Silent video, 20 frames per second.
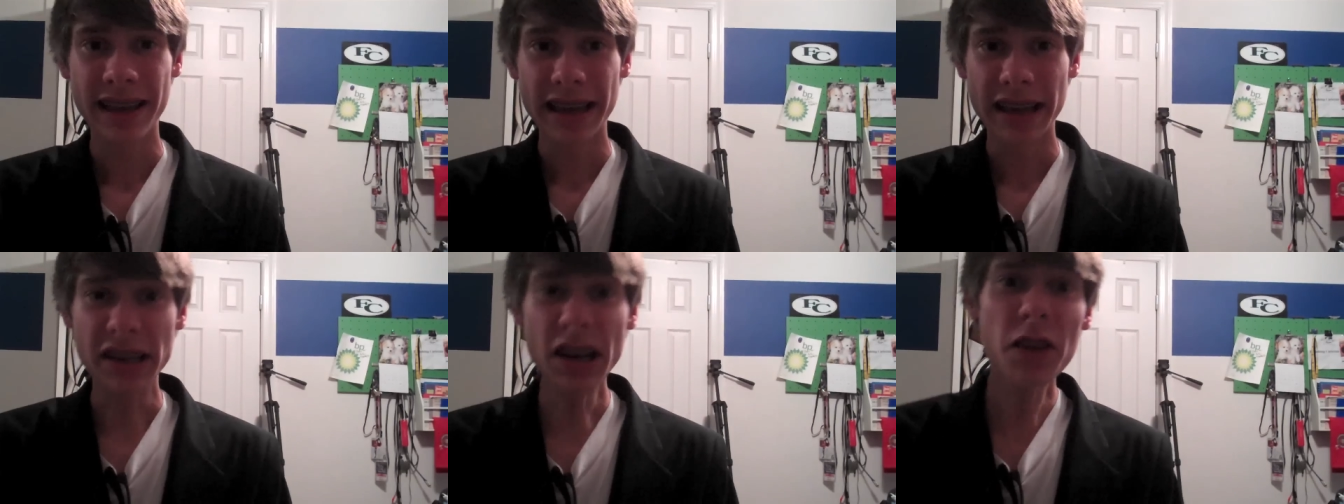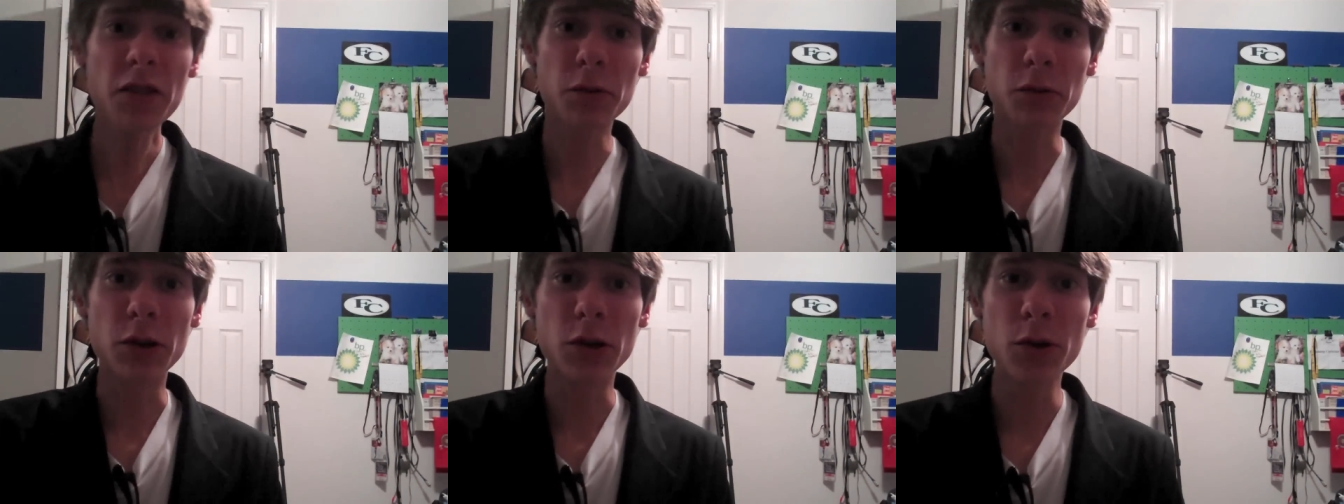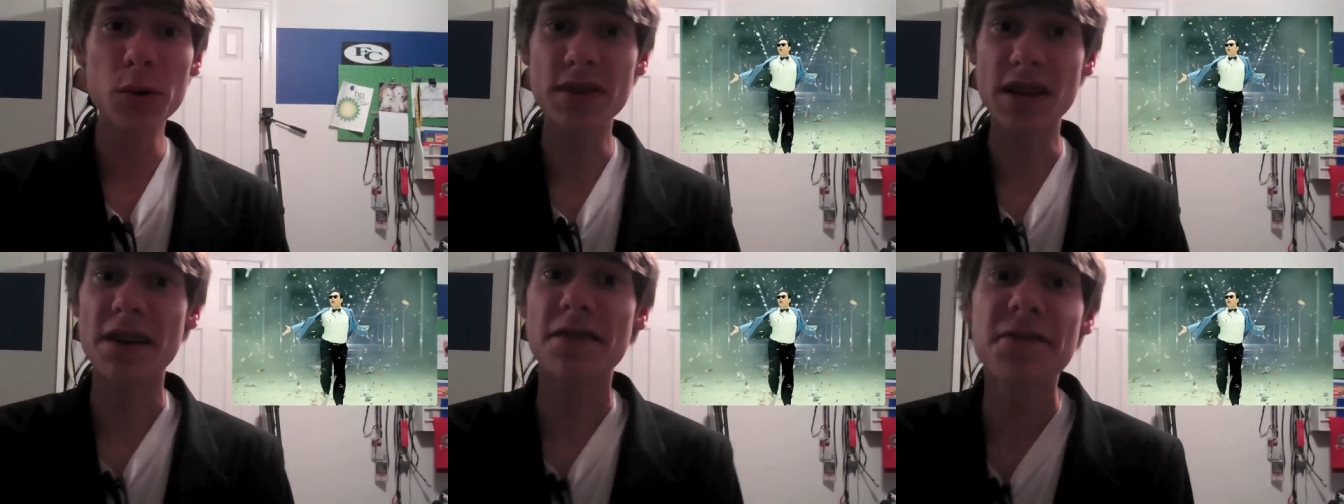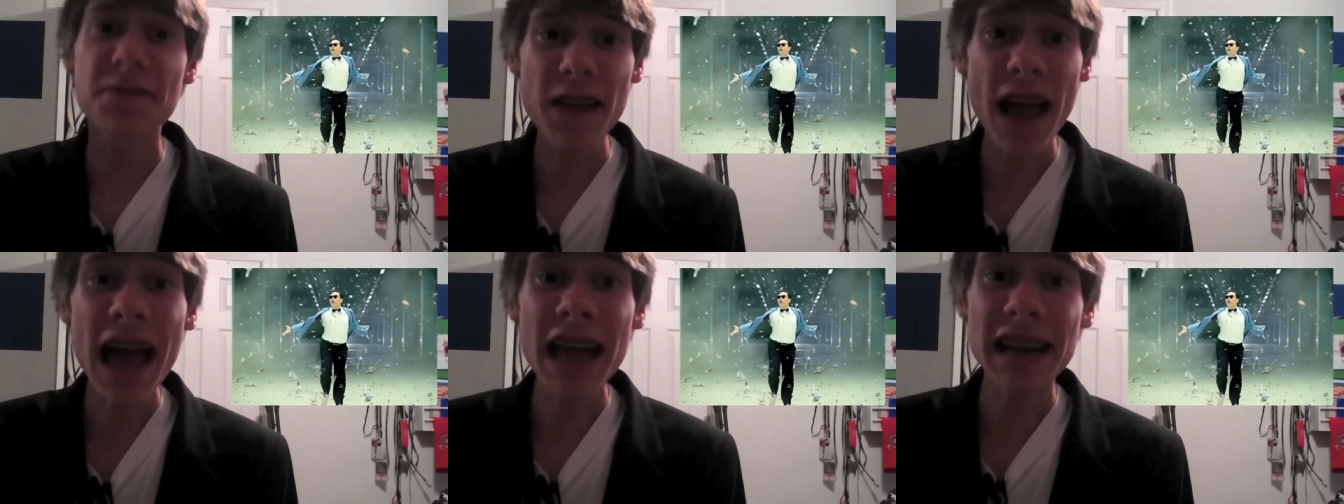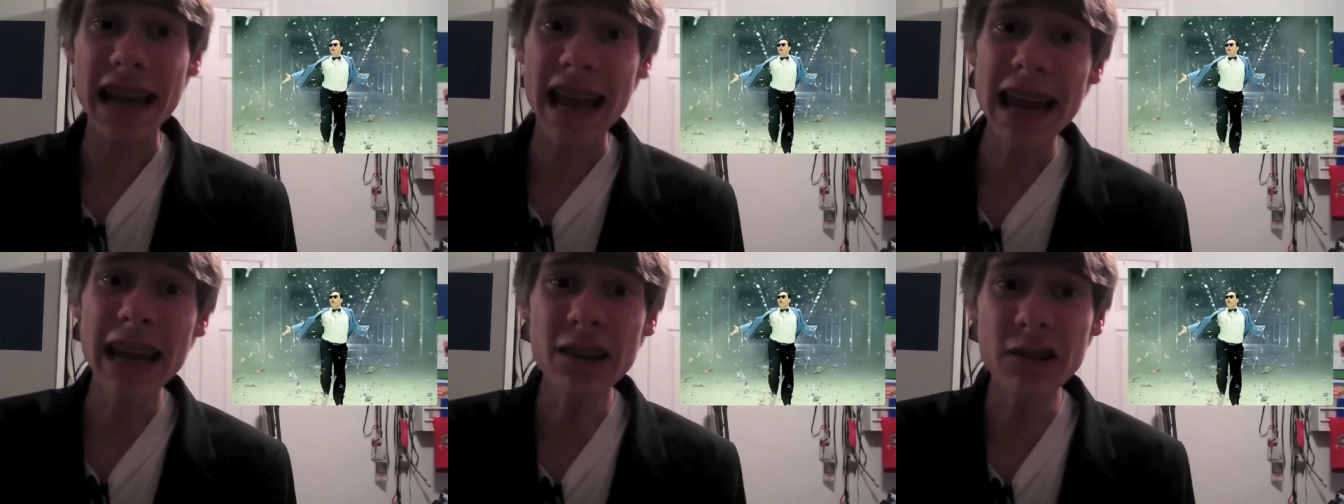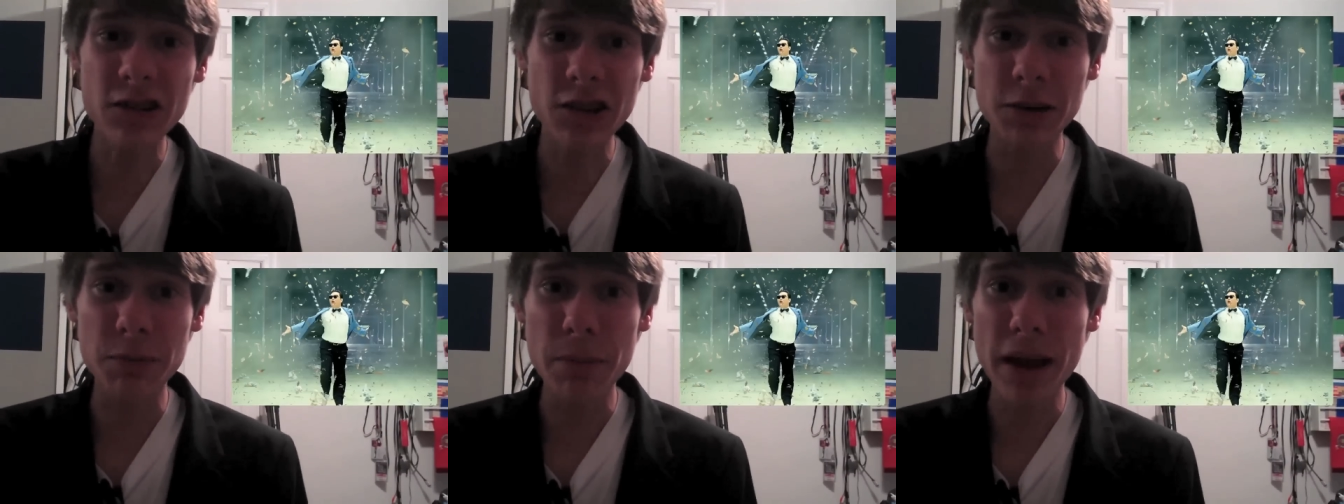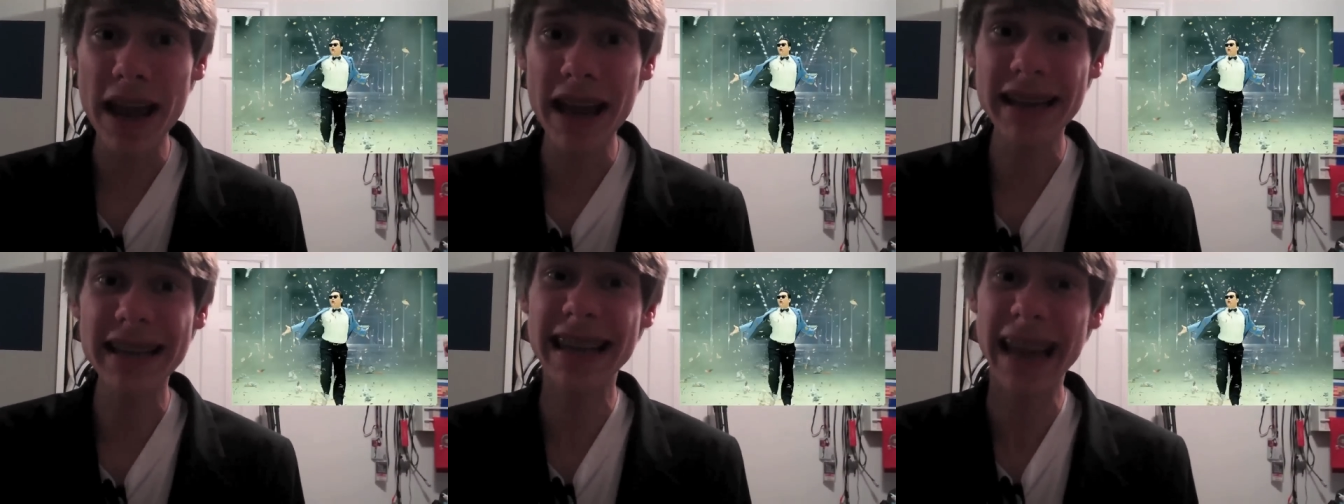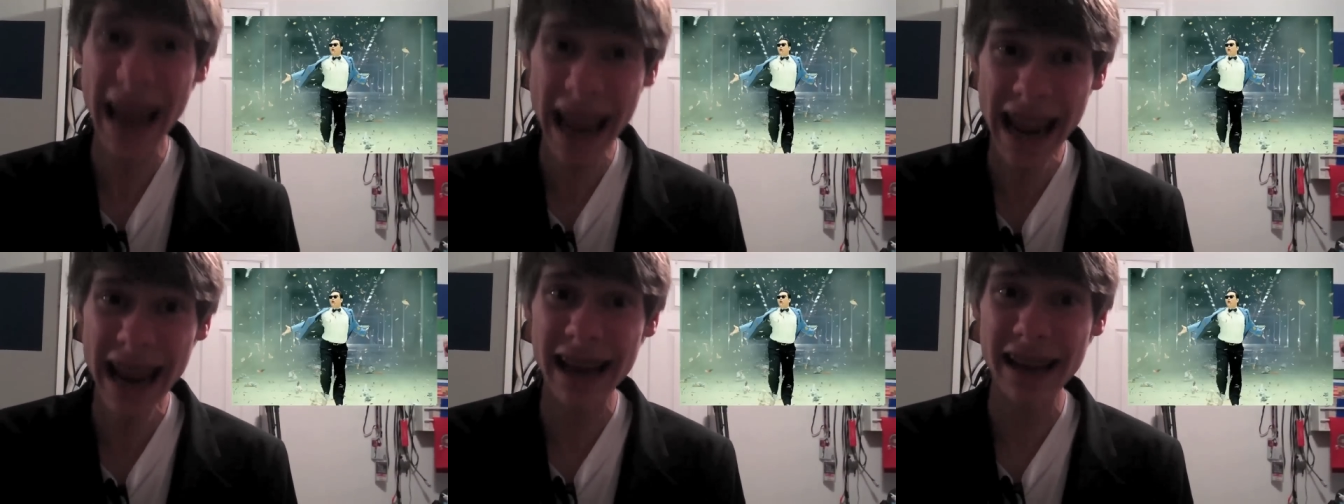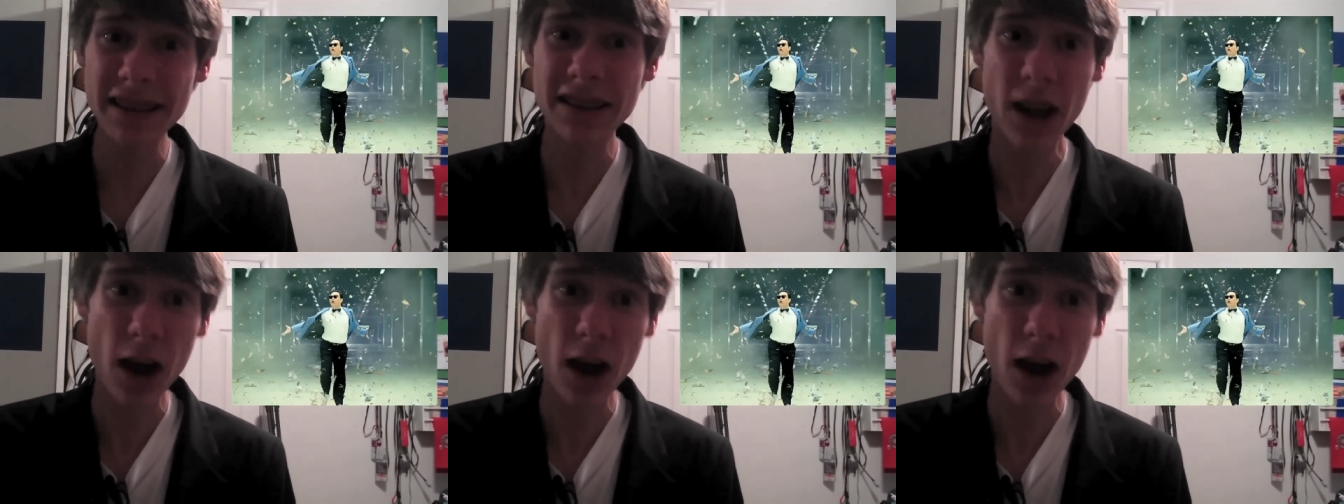In other news, a fat Asian man can,